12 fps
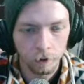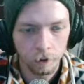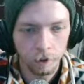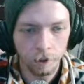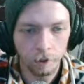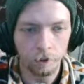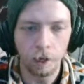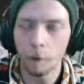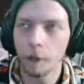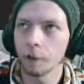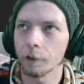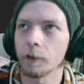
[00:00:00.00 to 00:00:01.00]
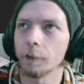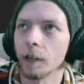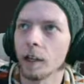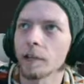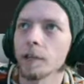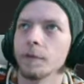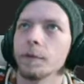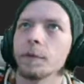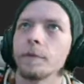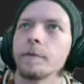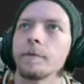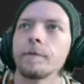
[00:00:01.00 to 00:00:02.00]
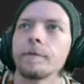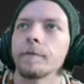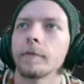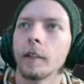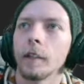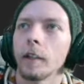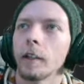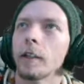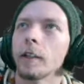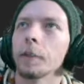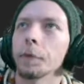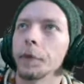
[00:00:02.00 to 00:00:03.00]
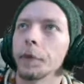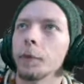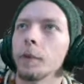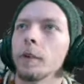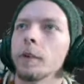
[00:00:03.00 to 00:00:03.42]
So I might do some of that soon. Could be cool.